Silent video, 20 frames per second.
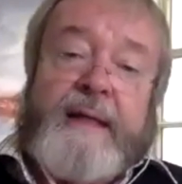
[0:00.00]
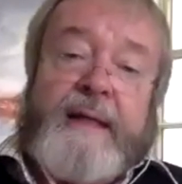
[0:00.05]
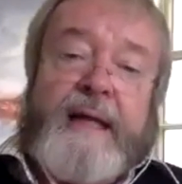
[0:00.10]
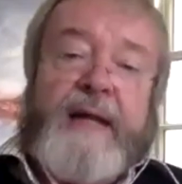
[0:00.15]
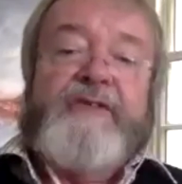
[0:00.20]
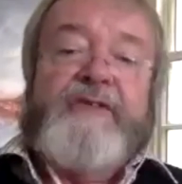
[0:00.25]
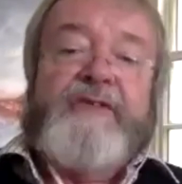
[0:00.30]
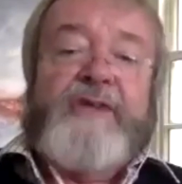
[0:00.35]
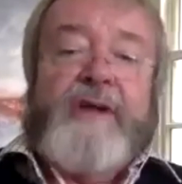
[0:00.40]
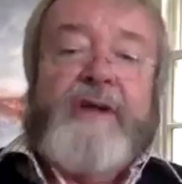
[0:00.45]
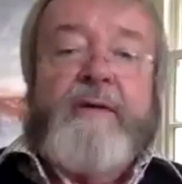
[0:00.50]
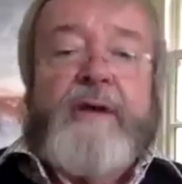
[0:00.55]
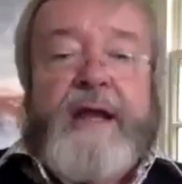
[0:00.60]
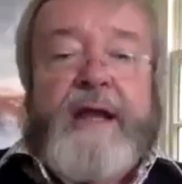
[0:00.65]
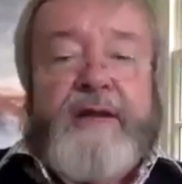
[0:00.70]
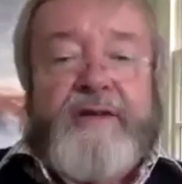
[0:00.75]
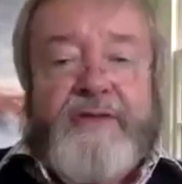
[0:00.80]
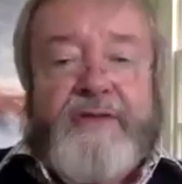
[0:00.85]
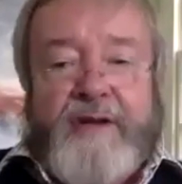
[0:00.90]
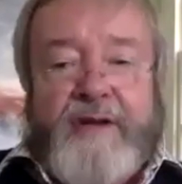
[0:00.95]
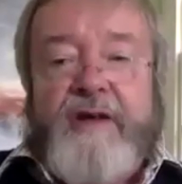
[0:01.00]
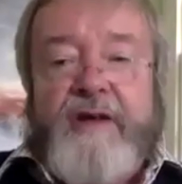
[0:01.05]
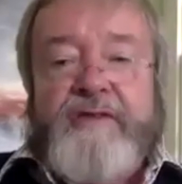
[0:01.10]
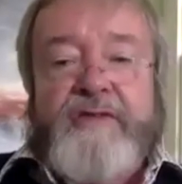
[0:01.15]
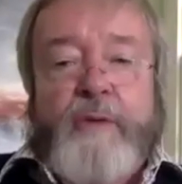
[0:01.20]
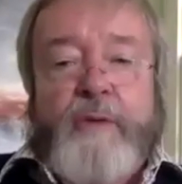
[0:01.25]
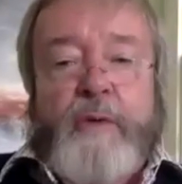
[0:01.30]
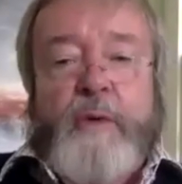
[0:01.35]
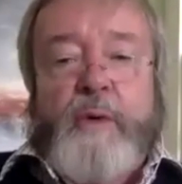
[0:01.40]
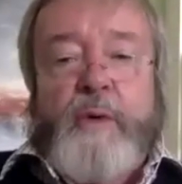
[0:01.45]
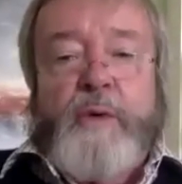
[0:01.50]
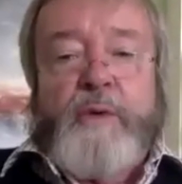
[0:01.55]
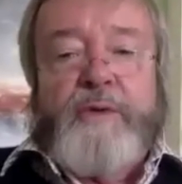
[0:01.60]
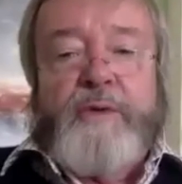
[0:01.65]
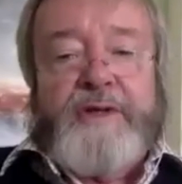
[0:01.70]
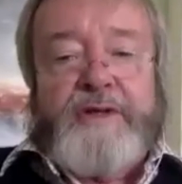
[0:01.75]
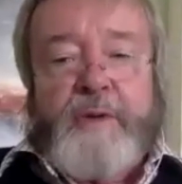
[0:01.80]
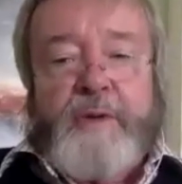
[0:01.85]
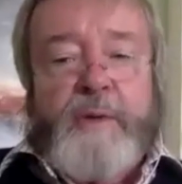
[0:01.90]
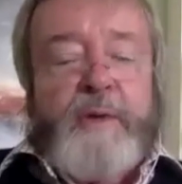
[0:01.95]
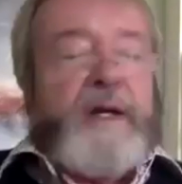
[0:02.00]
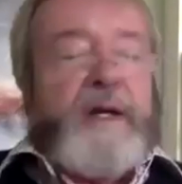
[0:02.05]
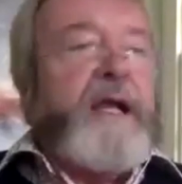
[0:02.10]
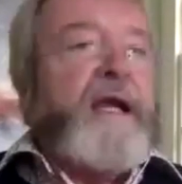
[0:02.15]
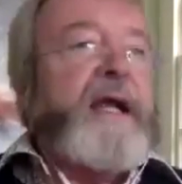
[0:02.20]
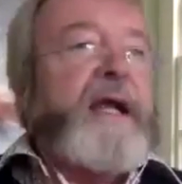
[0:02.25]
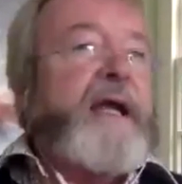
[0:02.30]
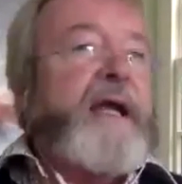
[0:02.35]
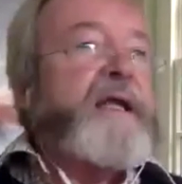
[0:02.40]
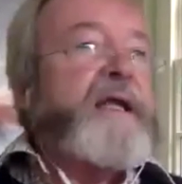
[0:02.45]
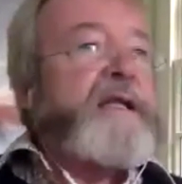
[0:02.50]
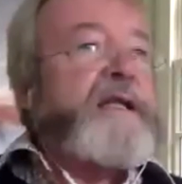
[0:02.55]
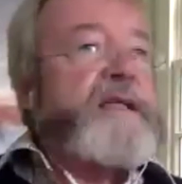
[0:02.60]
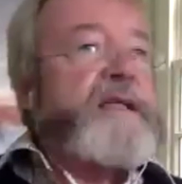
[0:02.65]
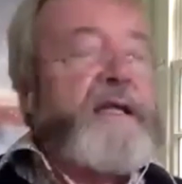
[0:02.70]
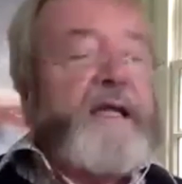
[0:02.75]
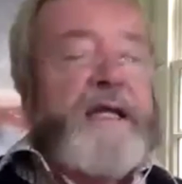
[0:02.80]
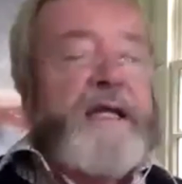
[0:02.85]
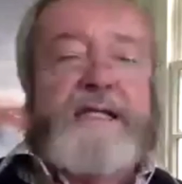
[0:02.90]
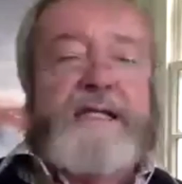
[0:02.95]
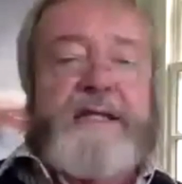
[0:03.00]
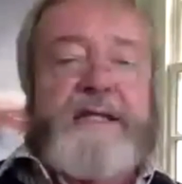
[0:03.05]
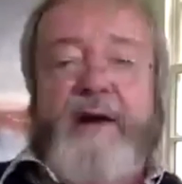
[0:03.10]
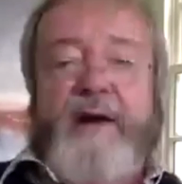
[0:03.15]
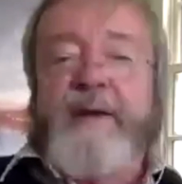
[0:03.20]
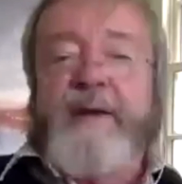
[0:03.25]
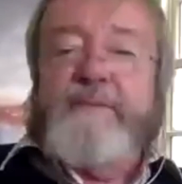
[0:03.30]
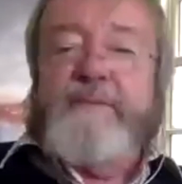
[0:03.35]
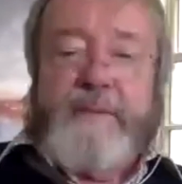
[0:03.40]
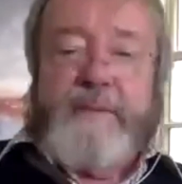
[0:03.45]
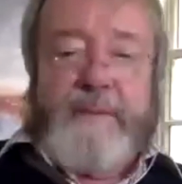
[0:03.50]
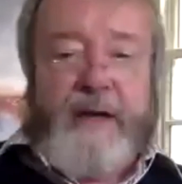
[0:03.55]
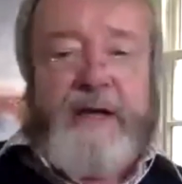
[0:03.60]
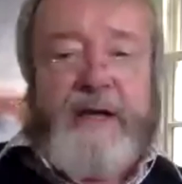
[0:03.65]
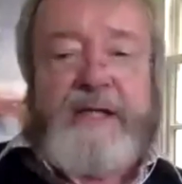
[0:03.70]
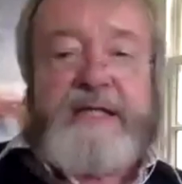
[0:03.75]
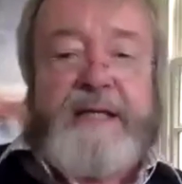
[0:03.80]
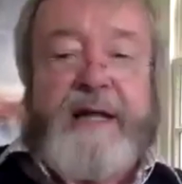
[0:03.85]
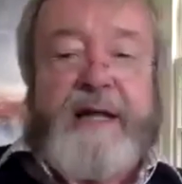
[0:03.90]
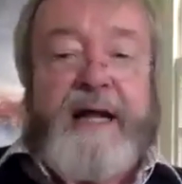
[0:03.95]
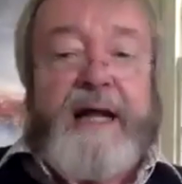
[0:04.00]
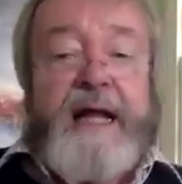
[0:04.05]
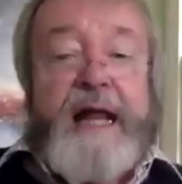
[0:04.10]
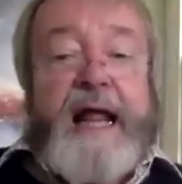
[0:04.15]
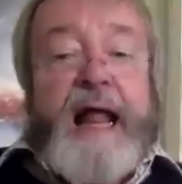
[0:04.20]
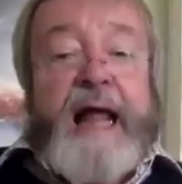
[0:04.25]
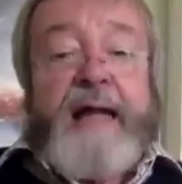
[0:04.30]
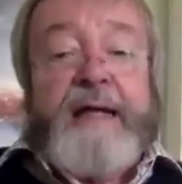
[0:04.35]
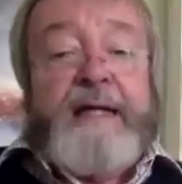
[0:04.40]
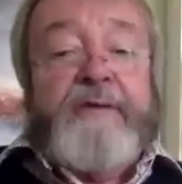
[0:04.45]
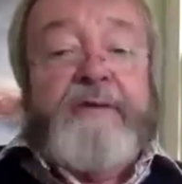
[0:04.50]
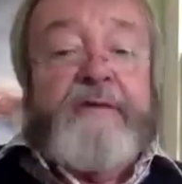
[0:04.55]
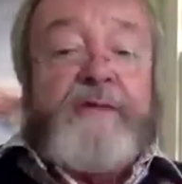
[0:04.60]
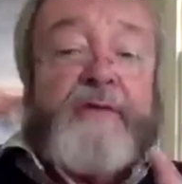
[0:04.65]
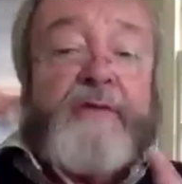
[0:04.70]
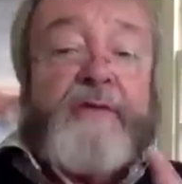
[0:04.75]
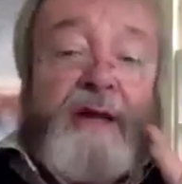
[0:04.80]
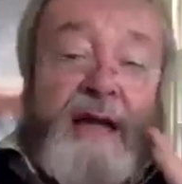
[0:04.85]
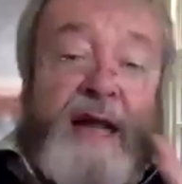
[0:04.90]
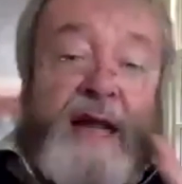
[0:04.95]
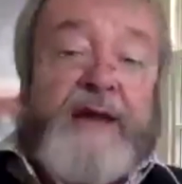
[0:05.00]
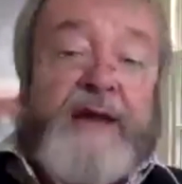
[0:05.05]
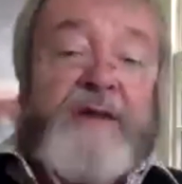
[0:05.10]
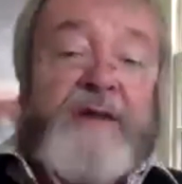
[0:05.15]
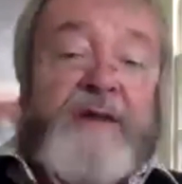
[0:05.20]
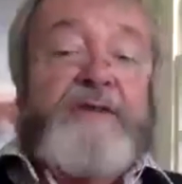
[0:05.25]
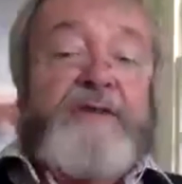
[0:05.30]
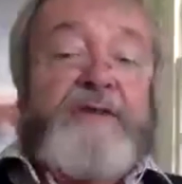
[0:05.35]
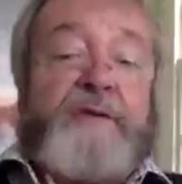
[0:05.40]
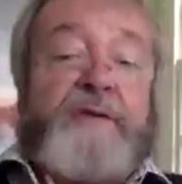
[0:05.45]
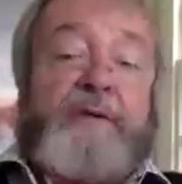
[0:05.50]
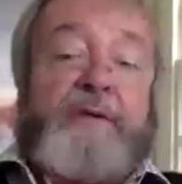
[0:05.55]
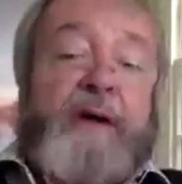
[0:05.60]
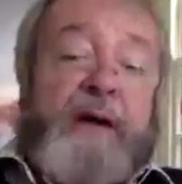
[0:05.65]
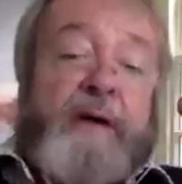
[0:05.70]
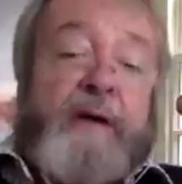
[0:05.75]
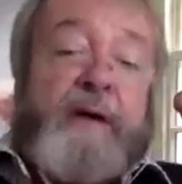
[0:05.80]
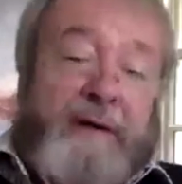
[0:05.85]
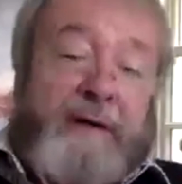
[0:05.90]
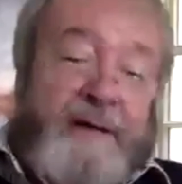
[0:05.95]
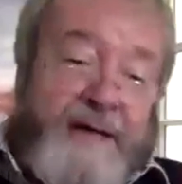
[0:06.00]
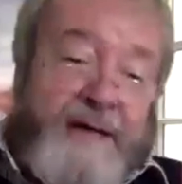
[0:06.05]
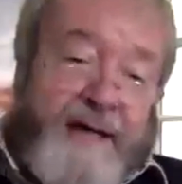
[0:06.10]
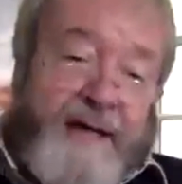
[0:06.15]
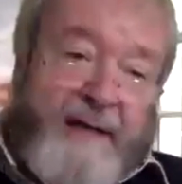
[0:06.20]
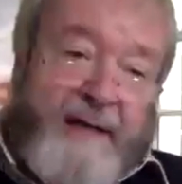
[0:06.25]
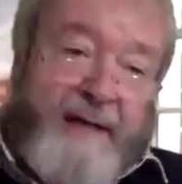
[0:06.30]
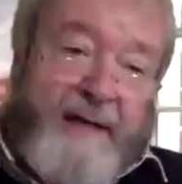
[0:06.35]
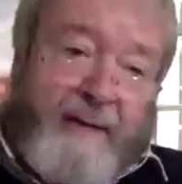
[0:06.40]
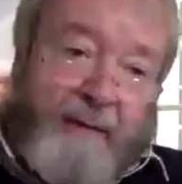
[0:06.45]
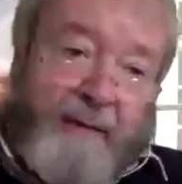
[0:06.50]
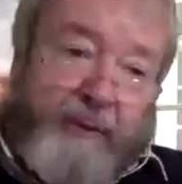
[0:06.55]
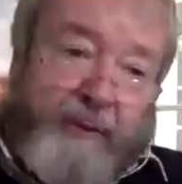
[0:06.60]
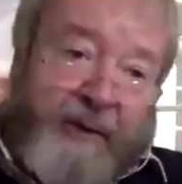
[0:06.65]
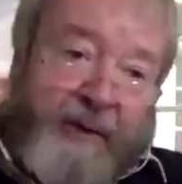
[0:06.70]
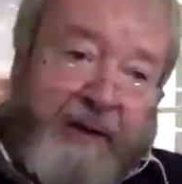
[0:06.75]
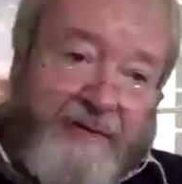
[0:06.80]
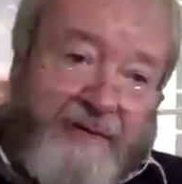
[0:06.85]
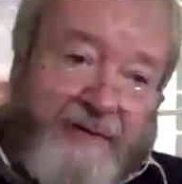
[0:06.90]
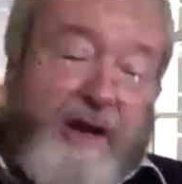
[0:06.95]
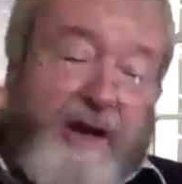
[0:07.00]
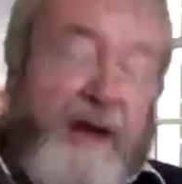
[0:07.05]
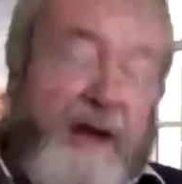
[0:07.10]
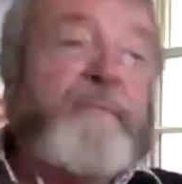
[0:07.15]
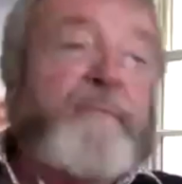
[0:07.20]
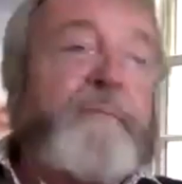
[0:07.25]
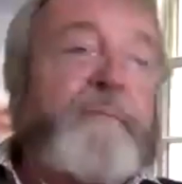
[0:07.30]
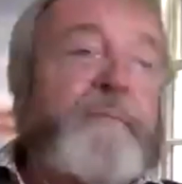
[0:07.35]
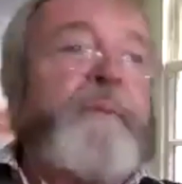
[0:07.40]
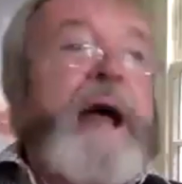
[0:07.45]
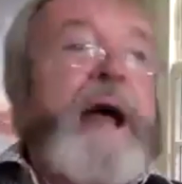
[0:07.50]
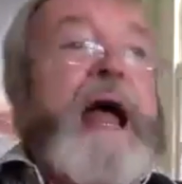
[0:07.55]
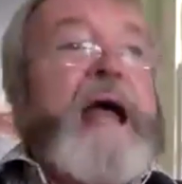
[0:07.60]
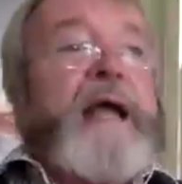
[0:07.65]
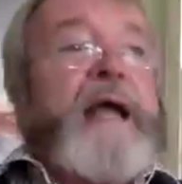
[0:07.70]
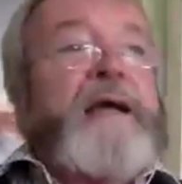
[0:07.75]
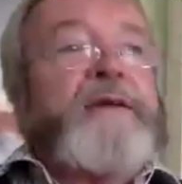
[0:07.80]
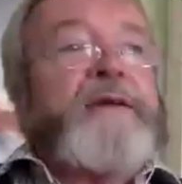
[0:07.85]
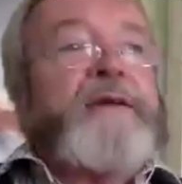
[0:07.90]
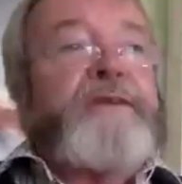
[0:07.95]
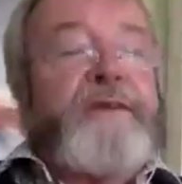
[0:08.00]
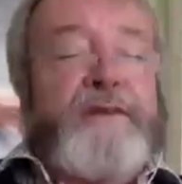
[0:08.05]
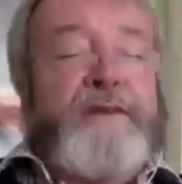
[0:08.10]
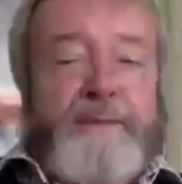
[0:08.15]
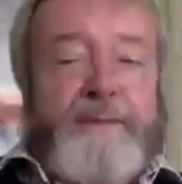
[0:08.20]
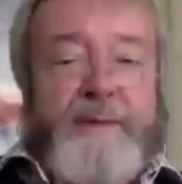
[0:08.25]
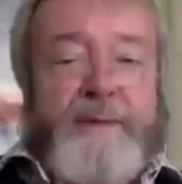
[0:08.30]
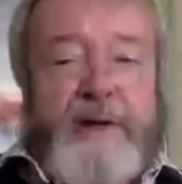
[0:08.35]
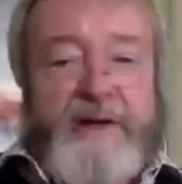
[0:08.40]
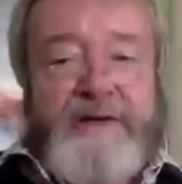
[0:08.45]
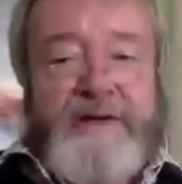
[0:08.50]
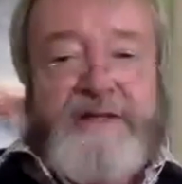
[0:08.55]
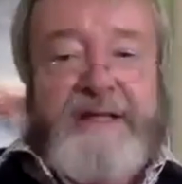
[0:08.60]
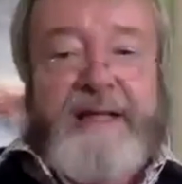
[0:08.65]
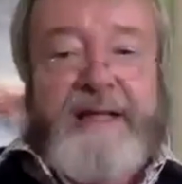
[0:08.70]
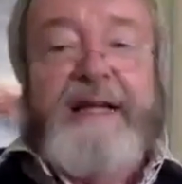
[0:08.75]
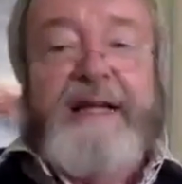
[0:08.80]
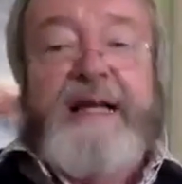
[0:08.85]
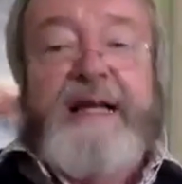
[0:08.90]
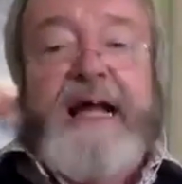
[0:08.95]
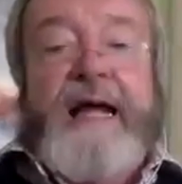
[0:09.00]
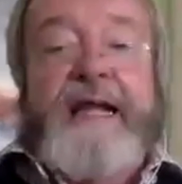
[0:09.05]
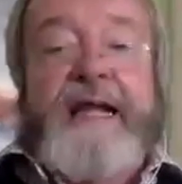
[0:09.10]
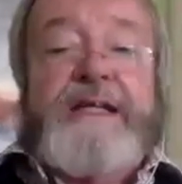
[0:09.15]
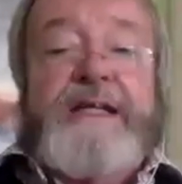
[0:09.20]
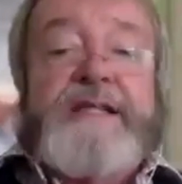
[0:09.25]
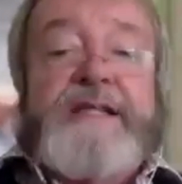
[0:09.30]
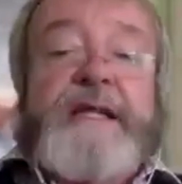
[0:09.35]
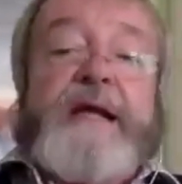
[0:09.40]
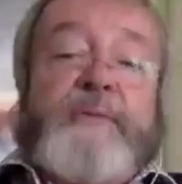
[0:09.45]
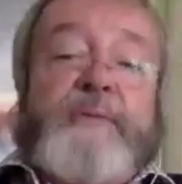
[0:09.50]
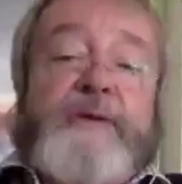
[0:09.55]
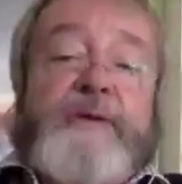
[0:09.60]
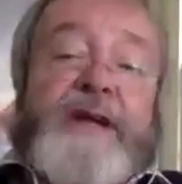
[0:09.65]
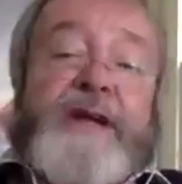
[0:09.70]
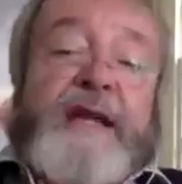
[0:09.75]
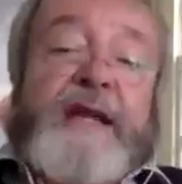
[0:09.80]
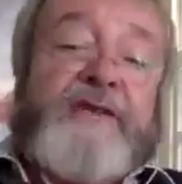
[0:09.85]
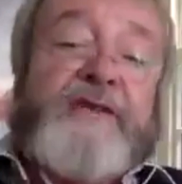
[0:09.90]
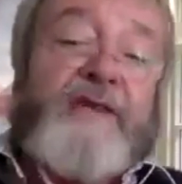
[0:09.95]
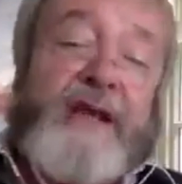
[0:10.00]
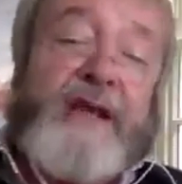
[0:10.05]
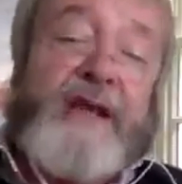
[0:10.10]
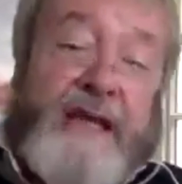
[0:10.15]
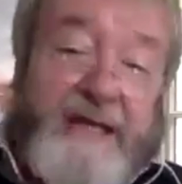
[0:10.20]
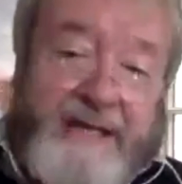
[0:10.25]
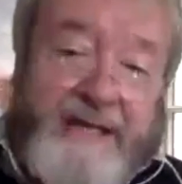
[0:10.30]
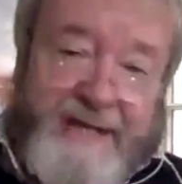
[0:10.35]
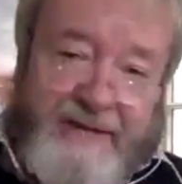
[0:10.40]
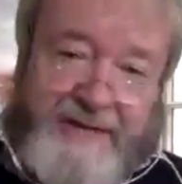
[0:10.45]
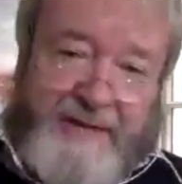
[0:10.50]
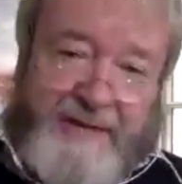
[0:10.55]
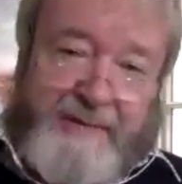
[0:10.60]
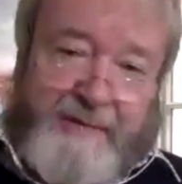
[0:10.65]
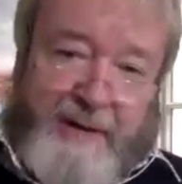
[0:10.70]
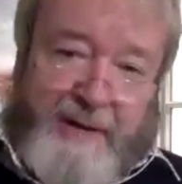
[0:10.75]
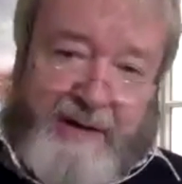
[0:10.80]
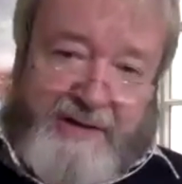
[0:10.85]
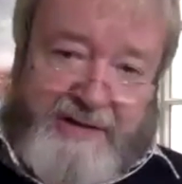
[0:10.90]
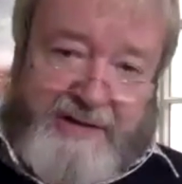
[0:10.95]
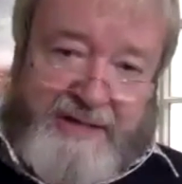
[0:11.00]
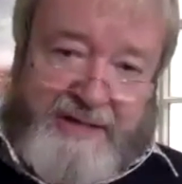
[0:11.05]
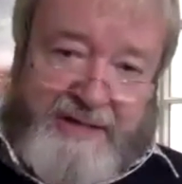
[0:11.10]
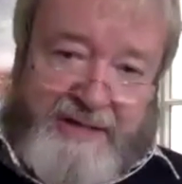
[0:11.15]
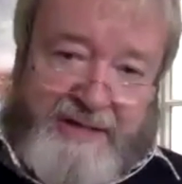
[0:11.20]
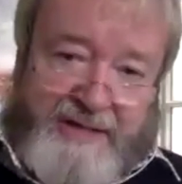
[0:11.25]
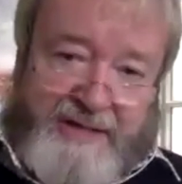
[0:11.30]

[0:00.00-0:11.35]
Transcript: And so it does all the talking. It says, I'm the master. And it forgets to take what it's done back to the master and instead pretends it is the master.